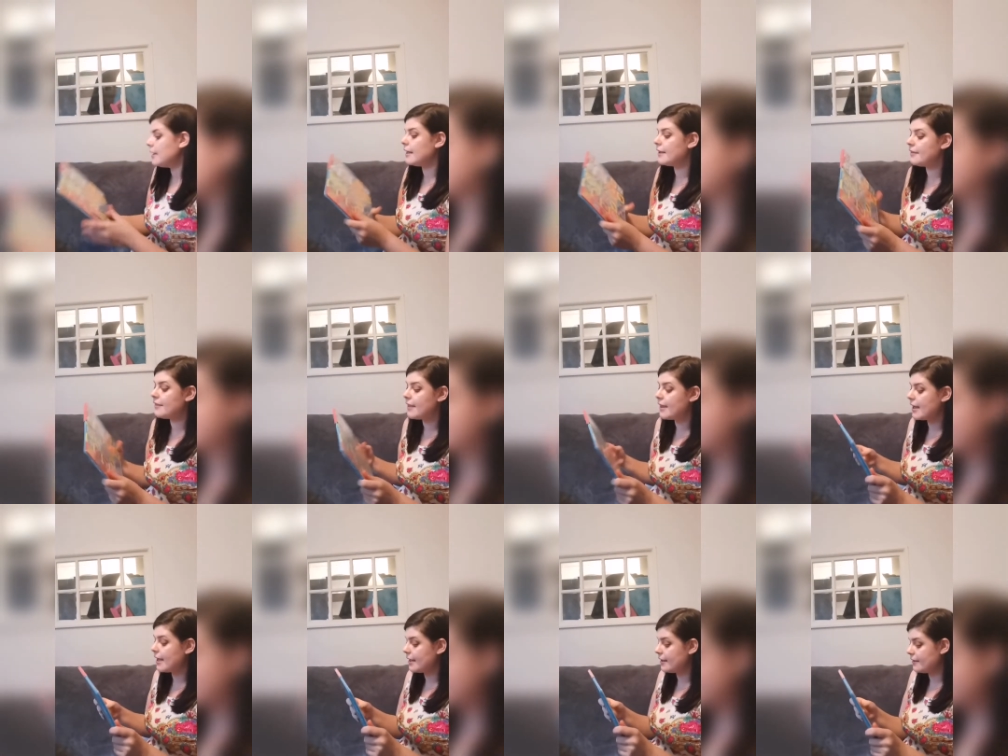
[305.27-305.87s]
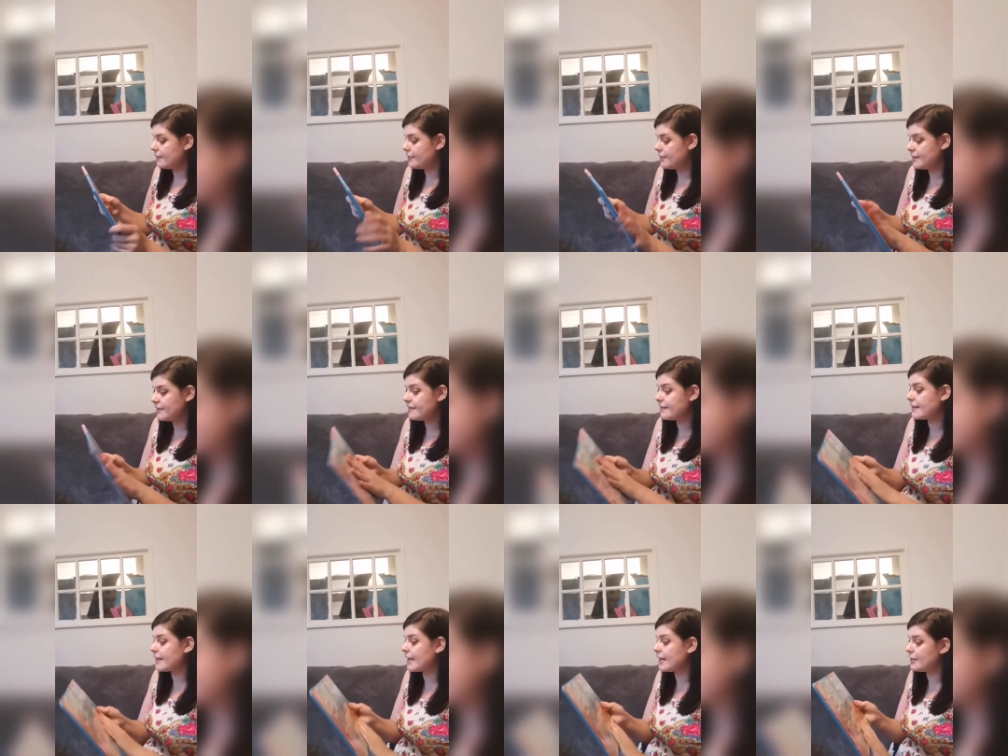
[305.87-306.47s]
And then
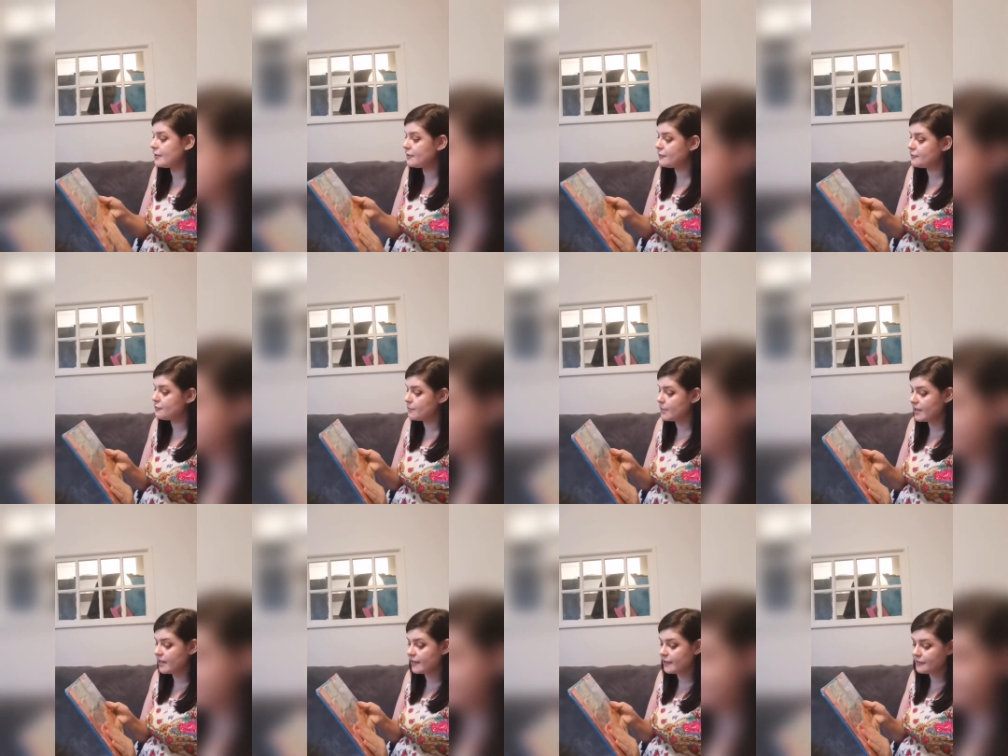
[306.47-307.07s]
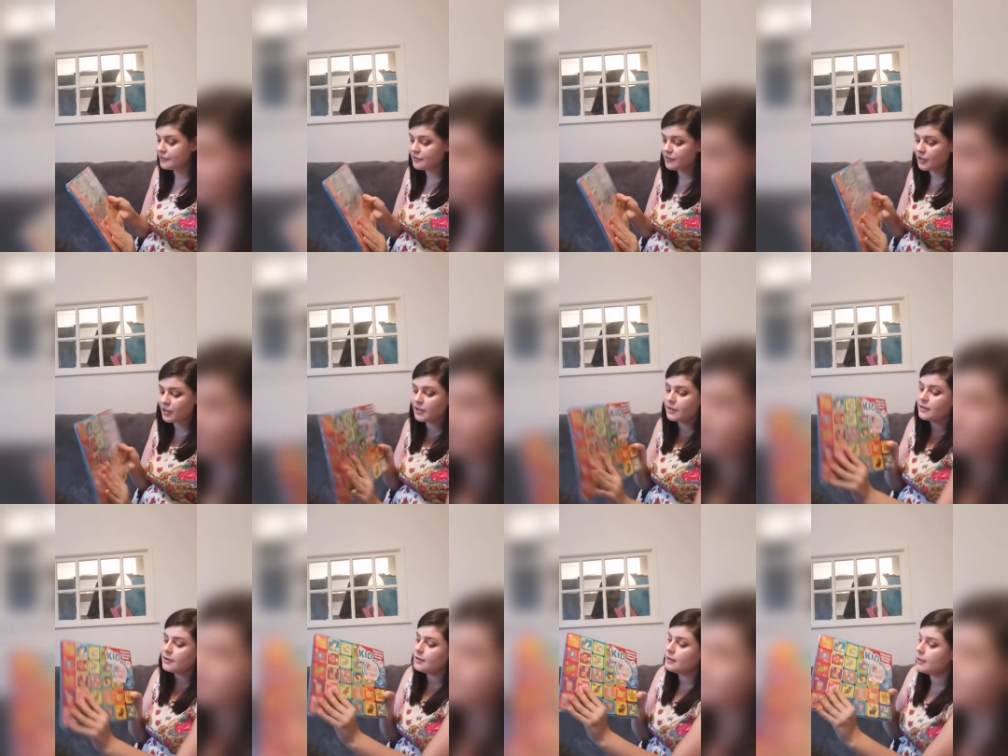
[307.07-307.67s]
this again is from
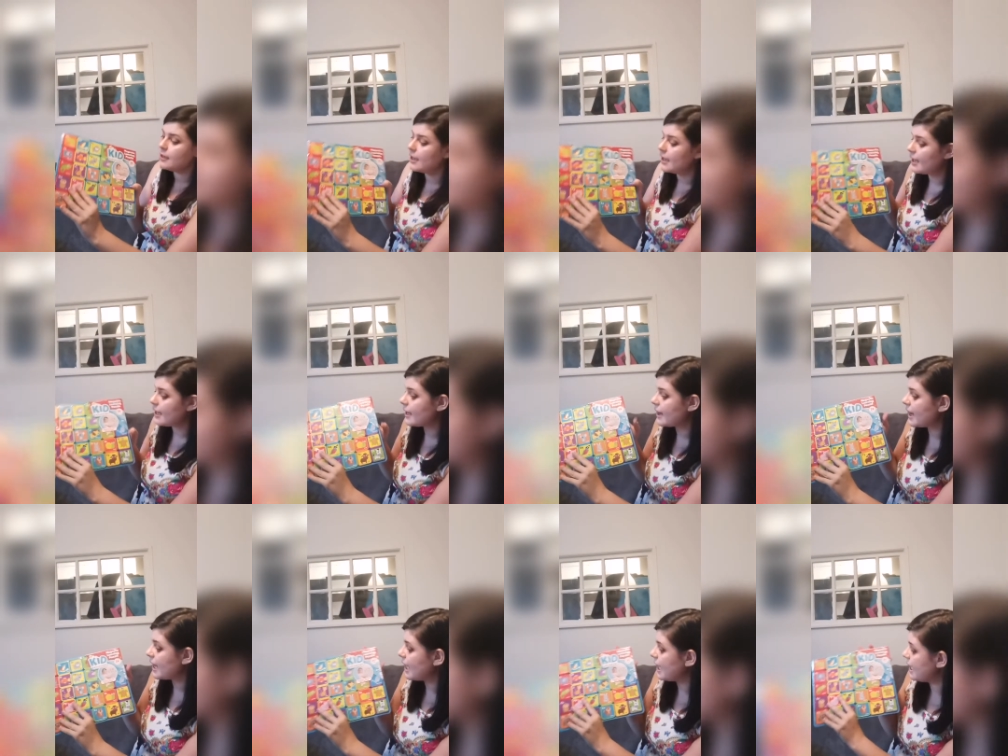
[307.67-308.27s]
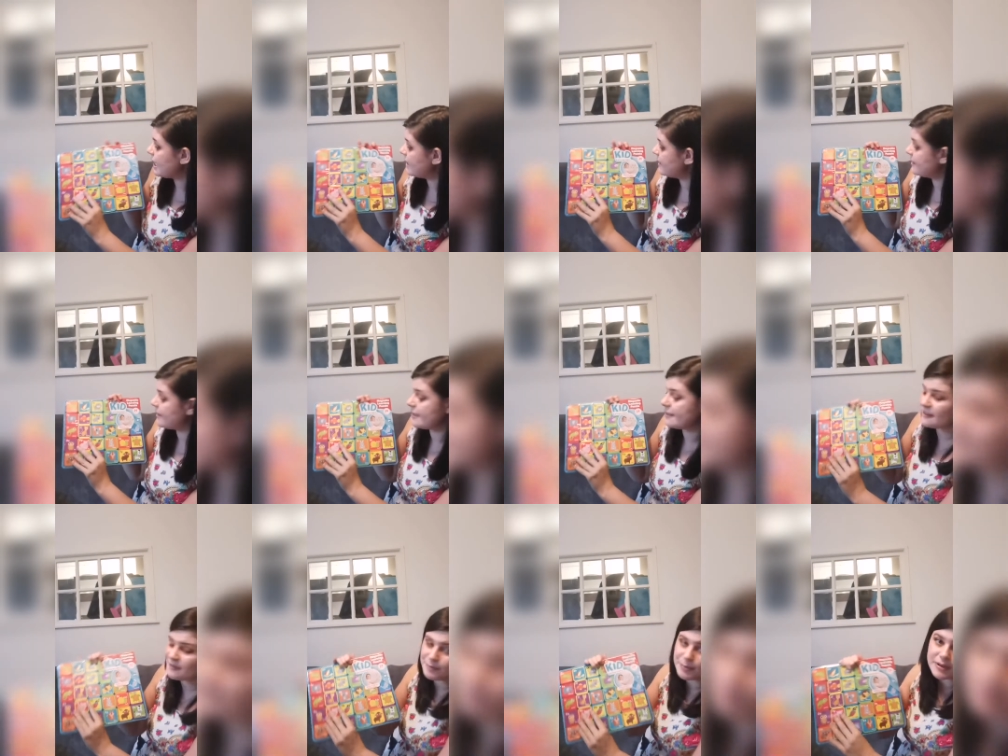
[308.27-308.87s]
Asda. And I like
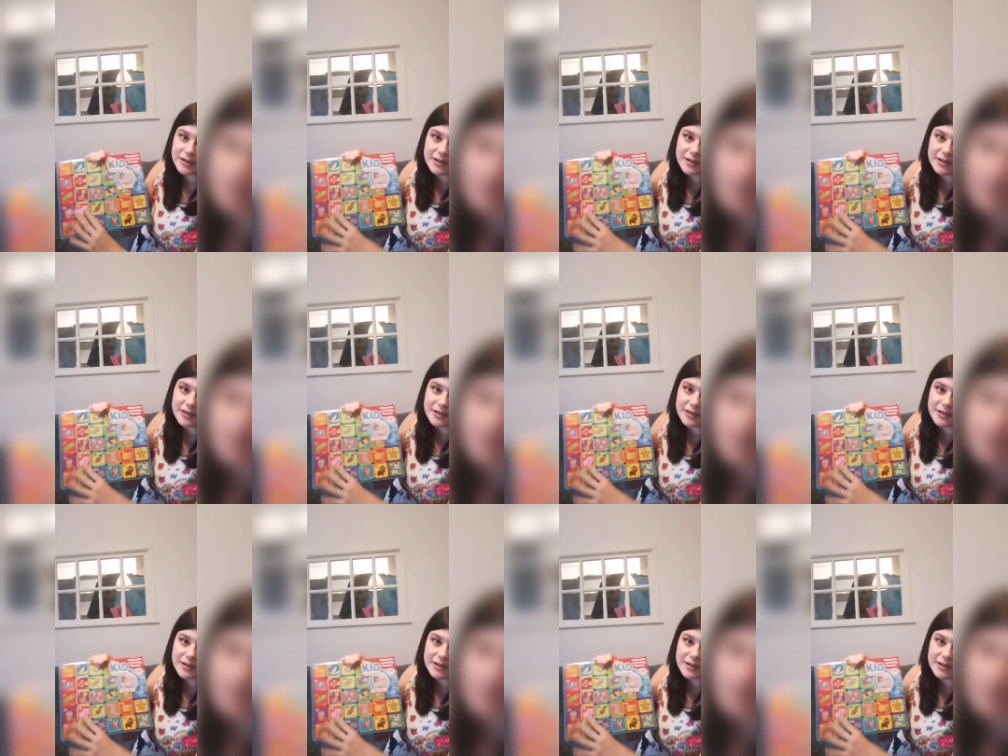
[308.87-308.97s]
this